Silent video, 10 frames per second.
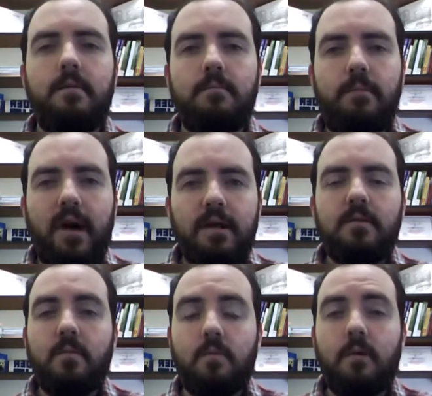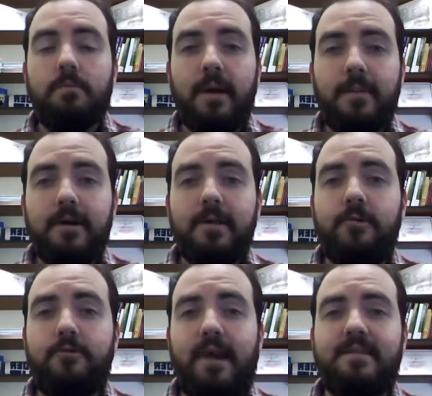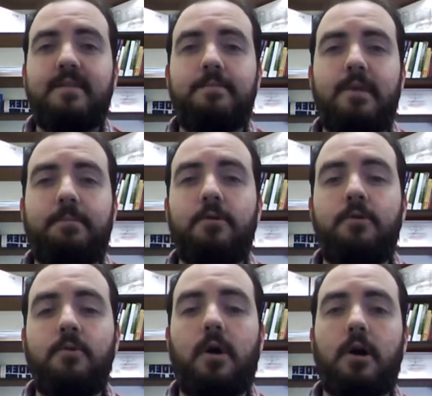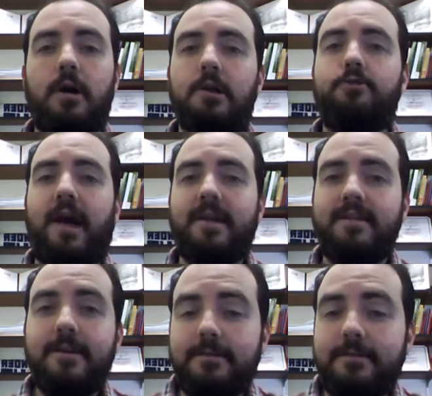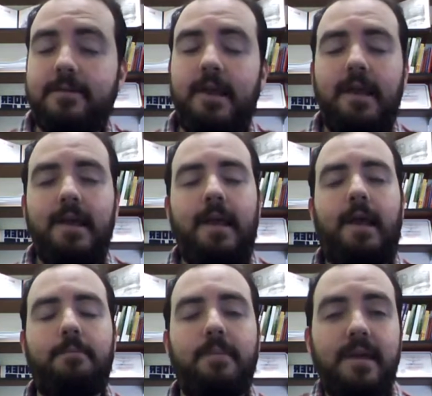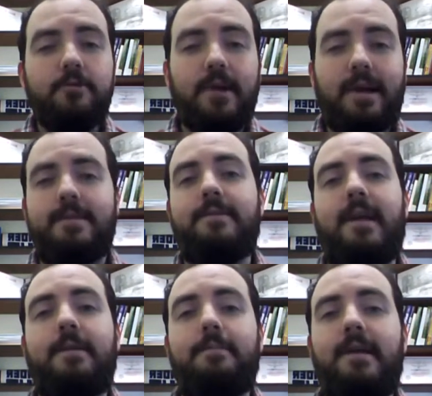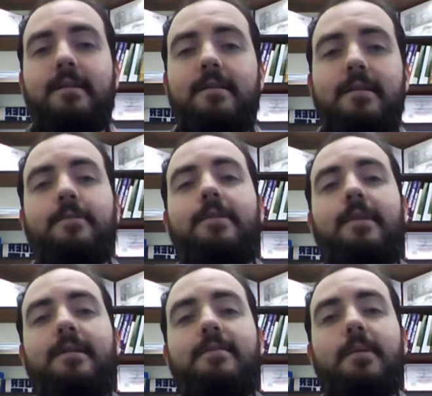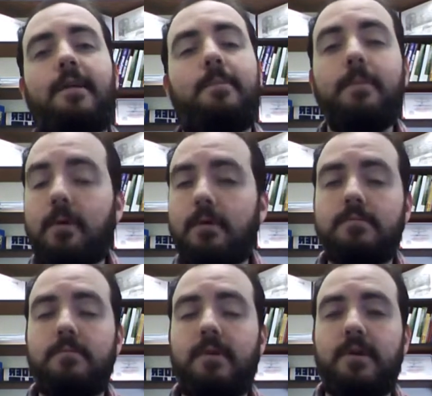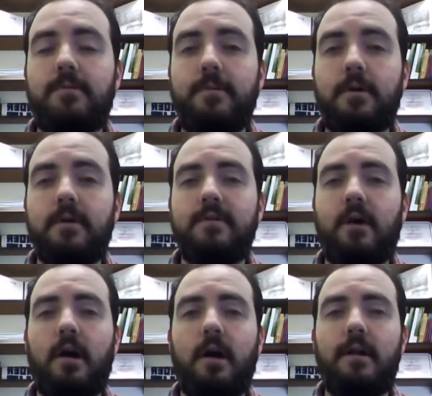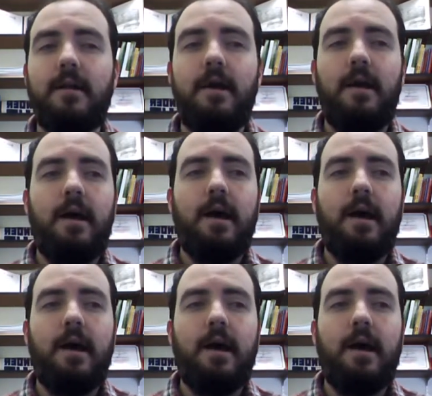But we're primarily attracted to people who are attractive. And being attractive can mean different things to many people. We could focus on